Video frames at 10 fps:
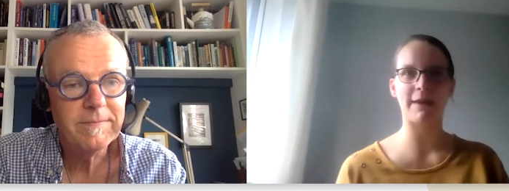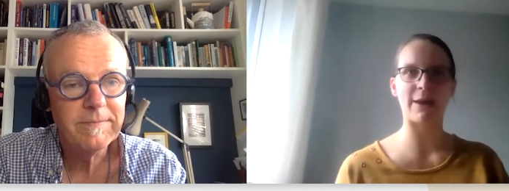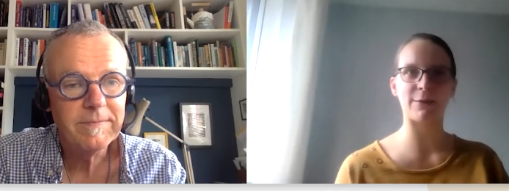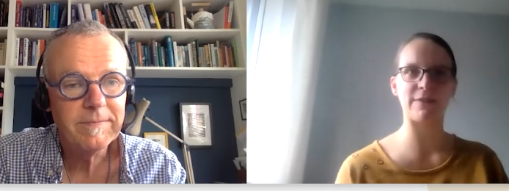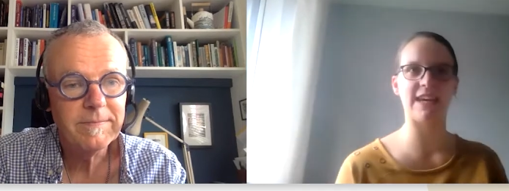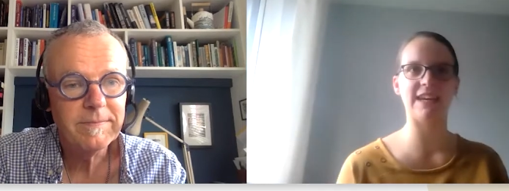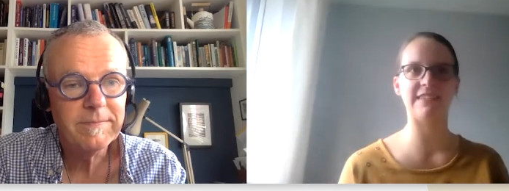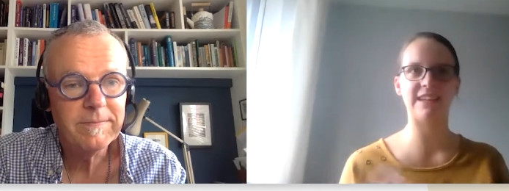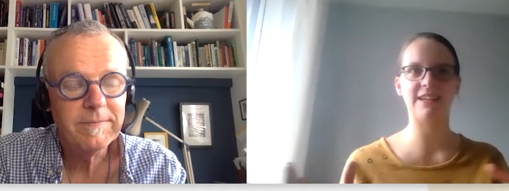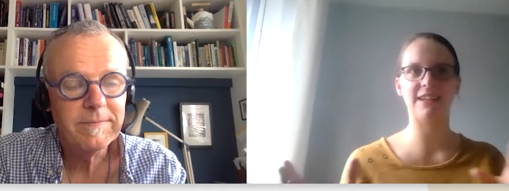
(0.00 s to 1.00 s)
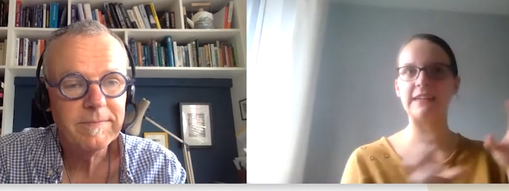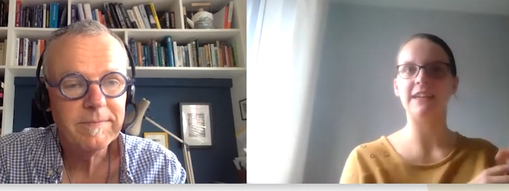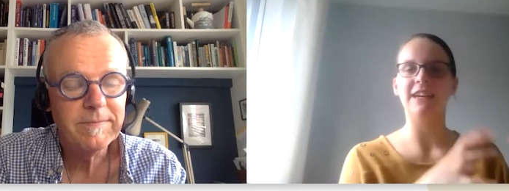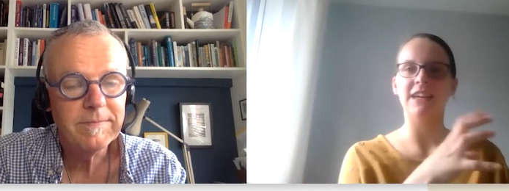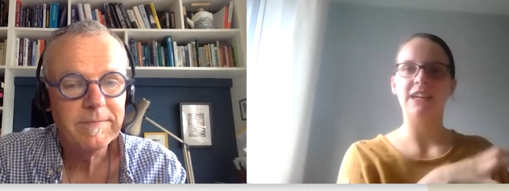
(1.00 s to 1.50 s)
Speaker 1: bit about it? Is it
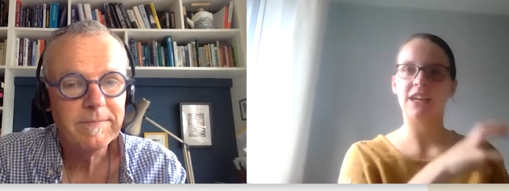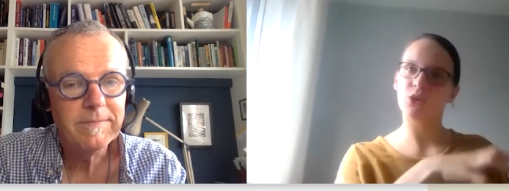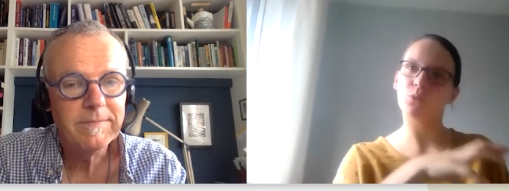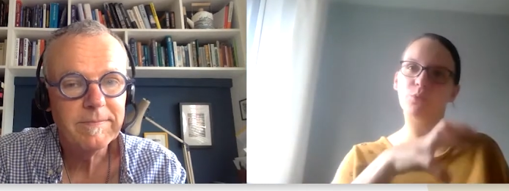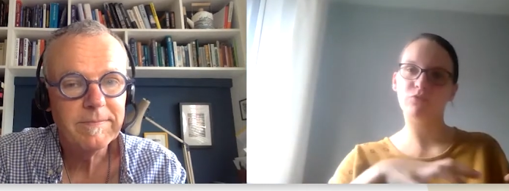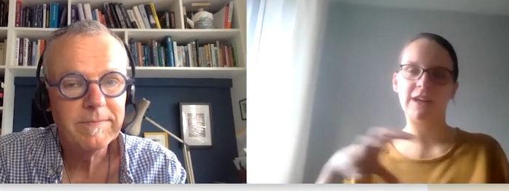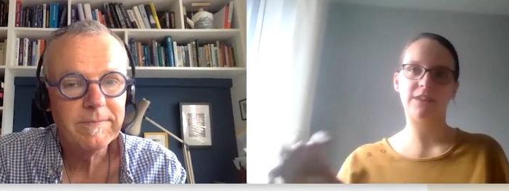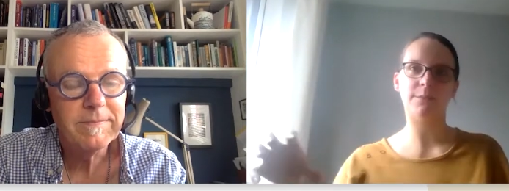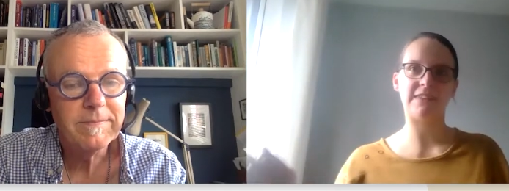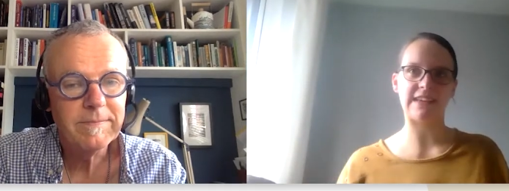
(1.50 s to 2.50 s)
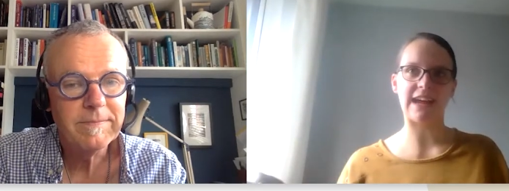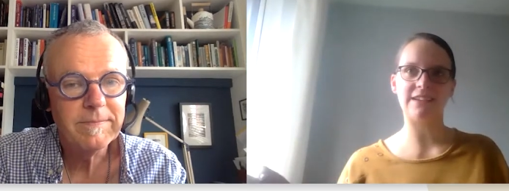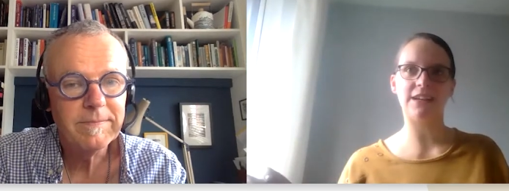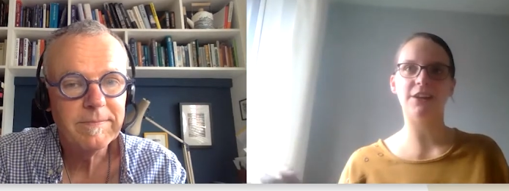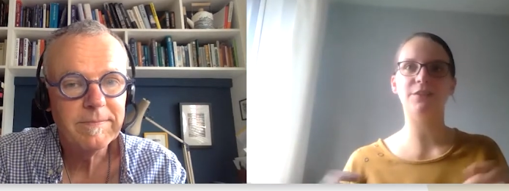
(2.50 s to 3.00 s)
like, can you read them as
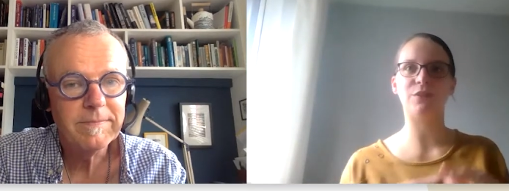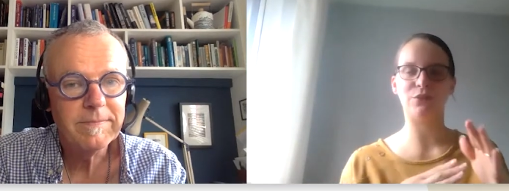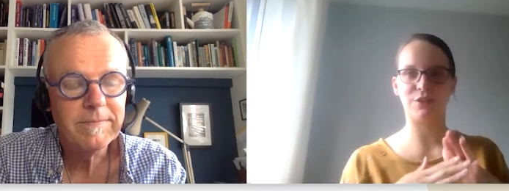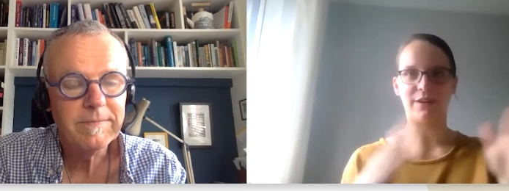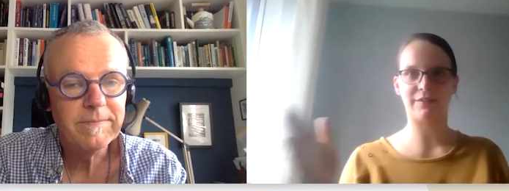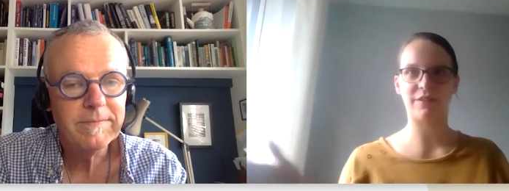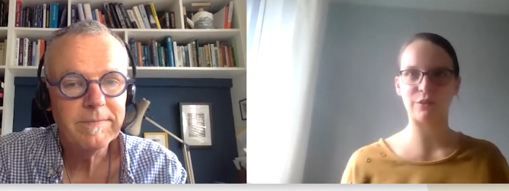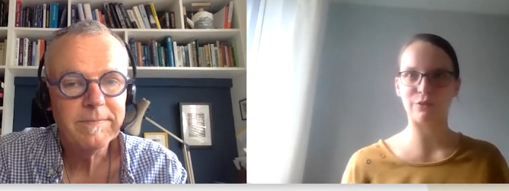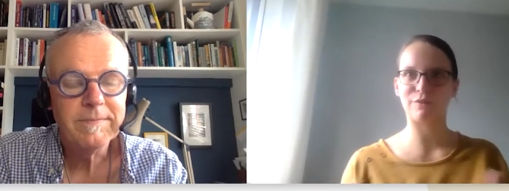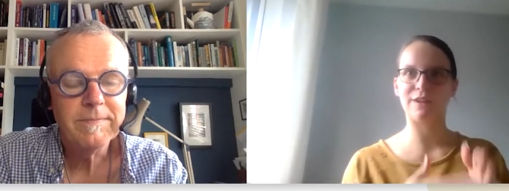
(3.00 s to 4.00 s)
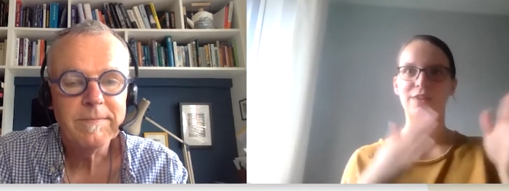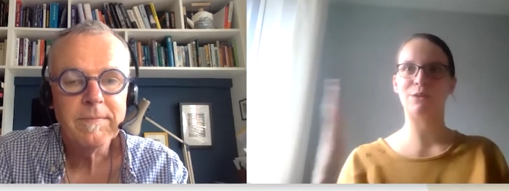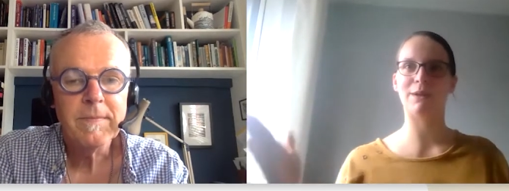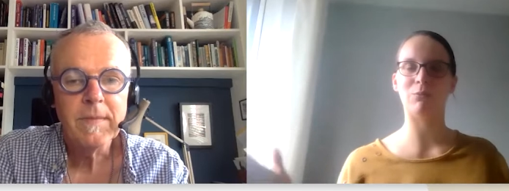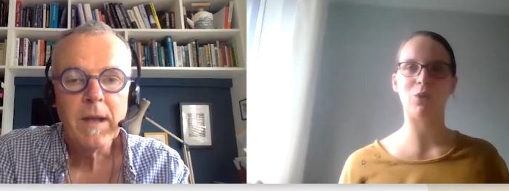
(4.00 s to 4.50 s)
standalones or do you have to sort of read
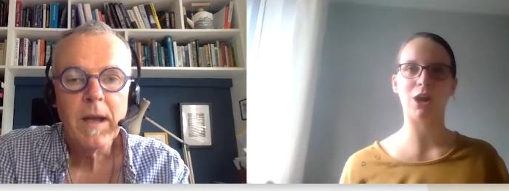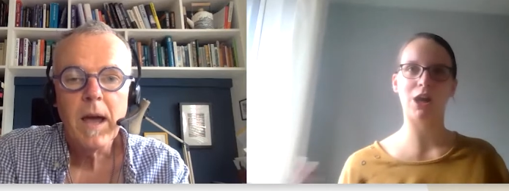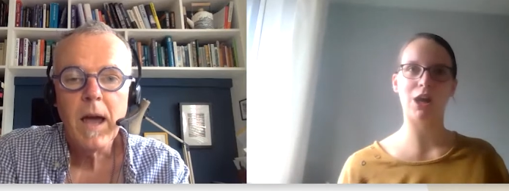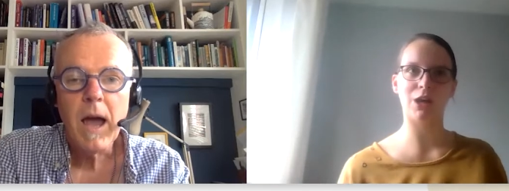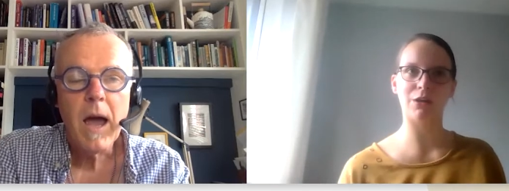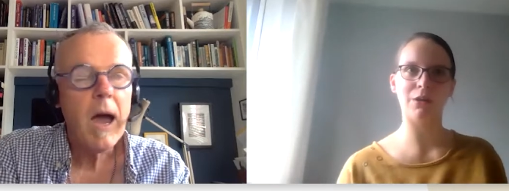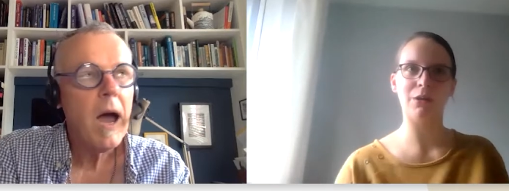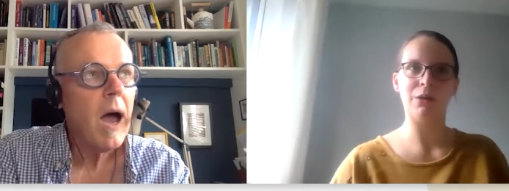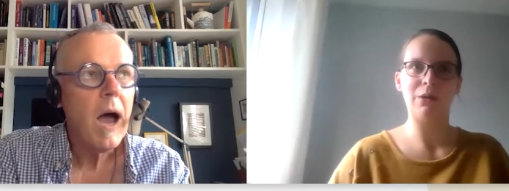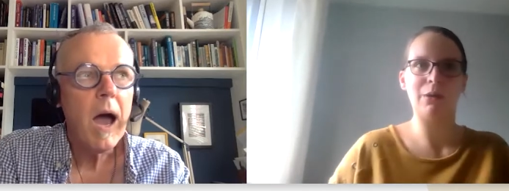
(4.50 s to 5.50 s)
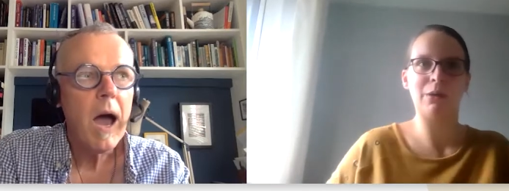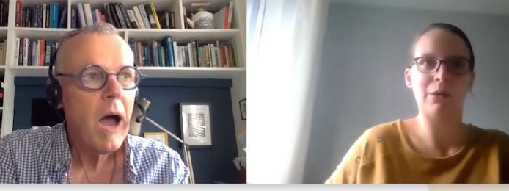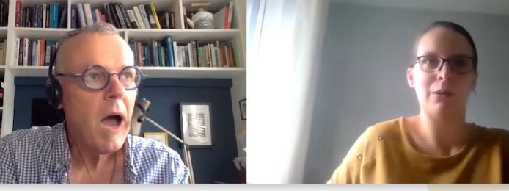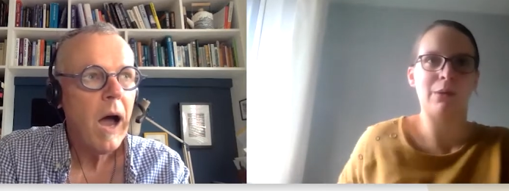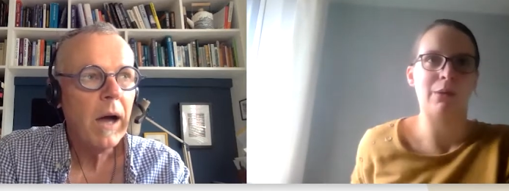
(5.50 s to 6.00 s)
them in one go?
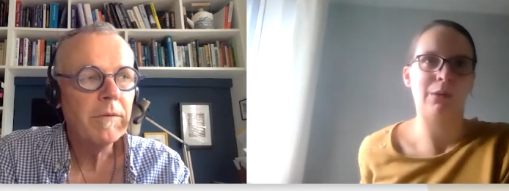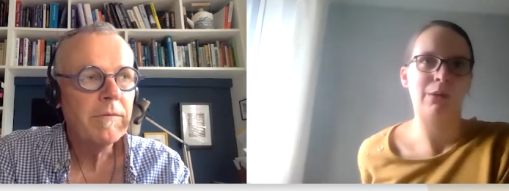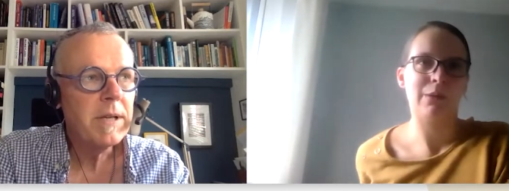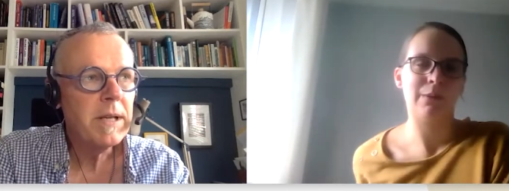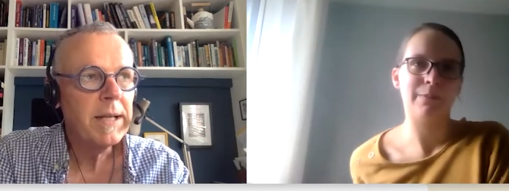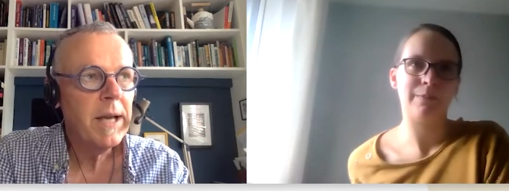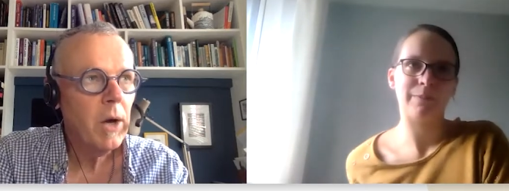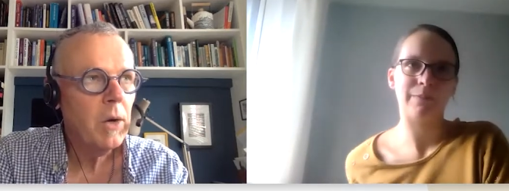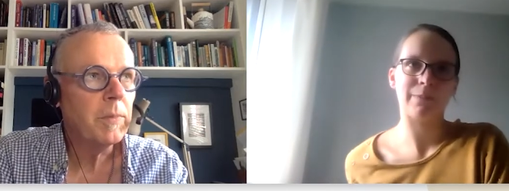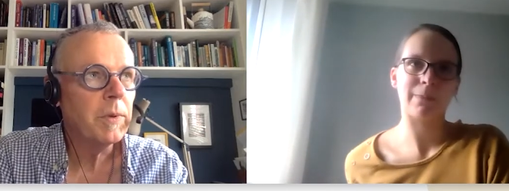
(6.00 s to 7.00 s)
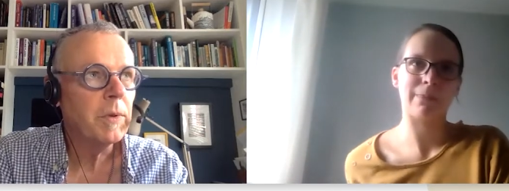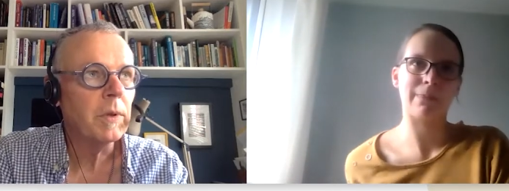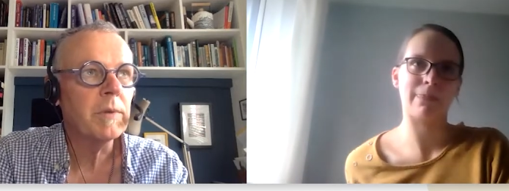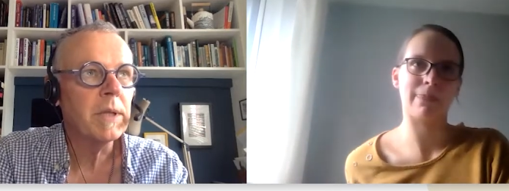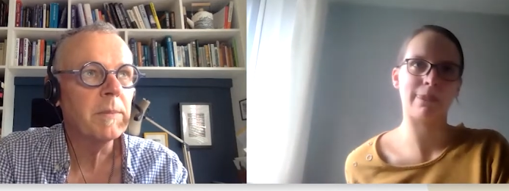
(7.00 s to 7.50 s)
Speaker 2: I really hope you can
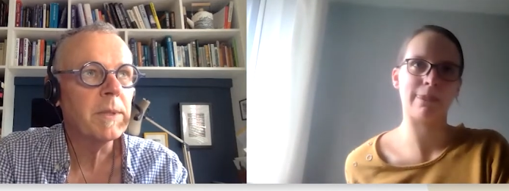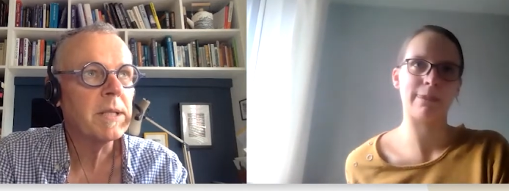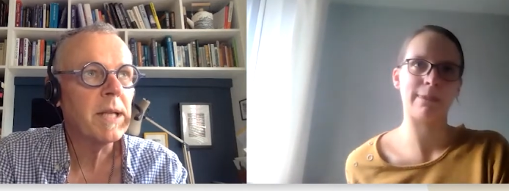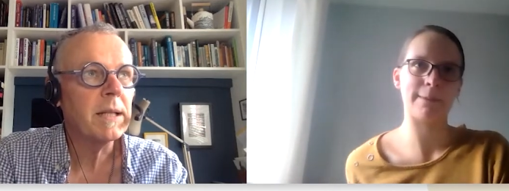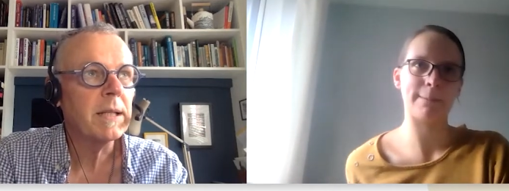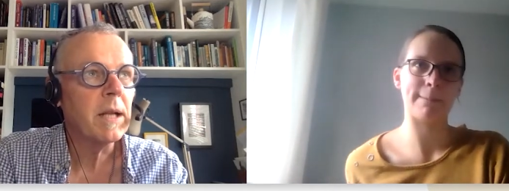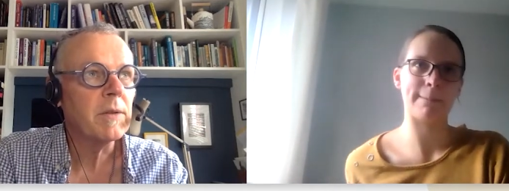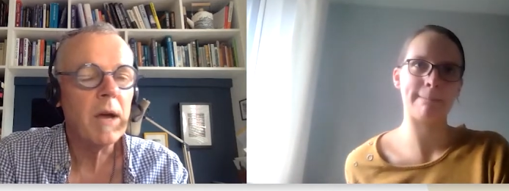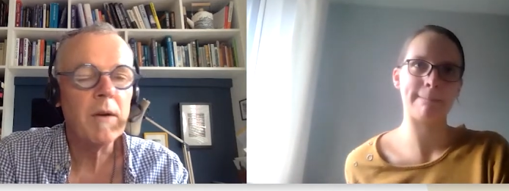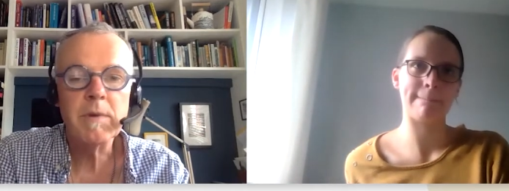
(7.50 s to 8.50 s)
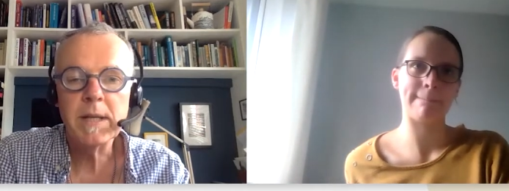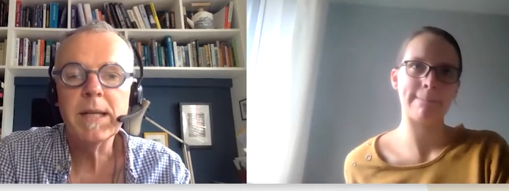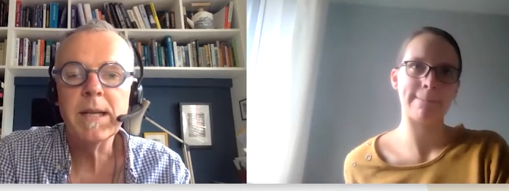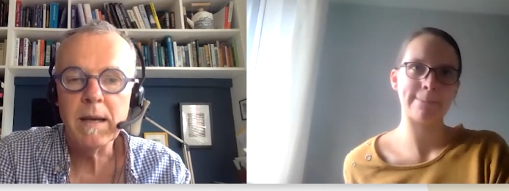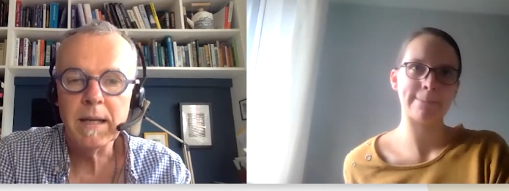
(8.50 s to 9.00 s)
read them as standalones. I really
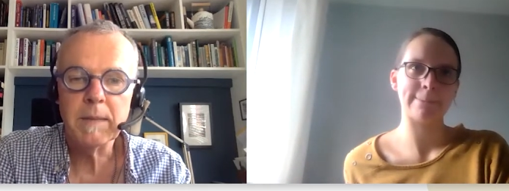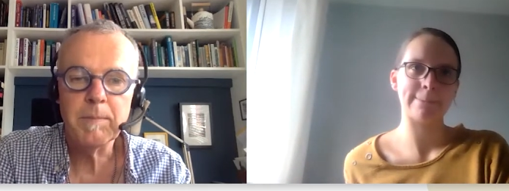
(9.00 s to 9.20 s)
like